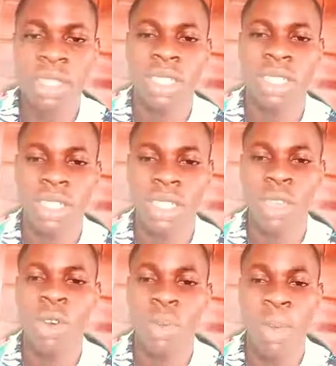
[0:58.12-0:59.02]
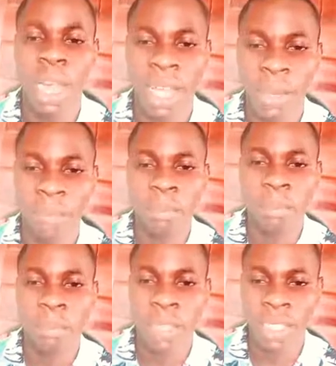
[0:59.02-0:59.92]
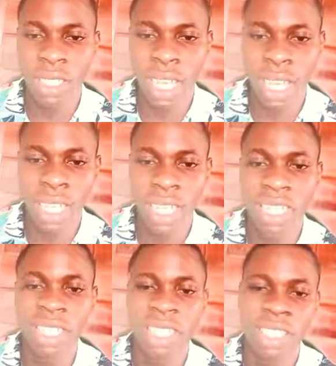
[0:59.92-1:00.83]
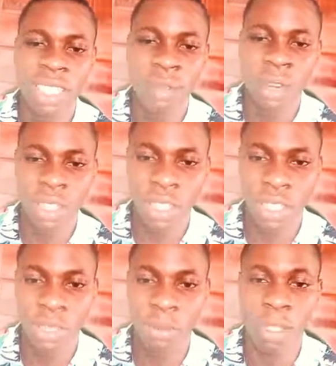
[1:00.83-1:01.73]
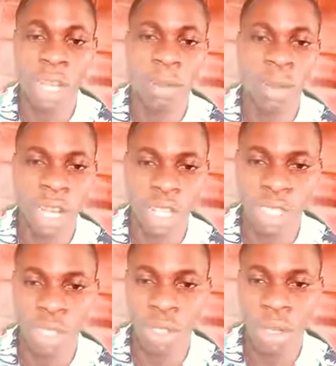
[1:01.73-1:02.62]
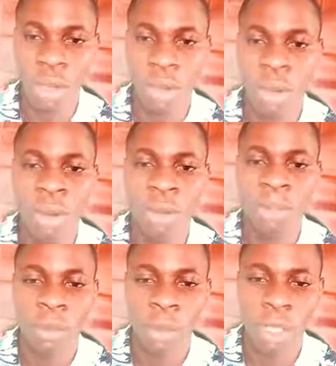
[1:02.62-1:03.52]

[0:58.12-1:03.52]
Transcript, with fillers: is known by basically the civil engineers but i'll let you know what the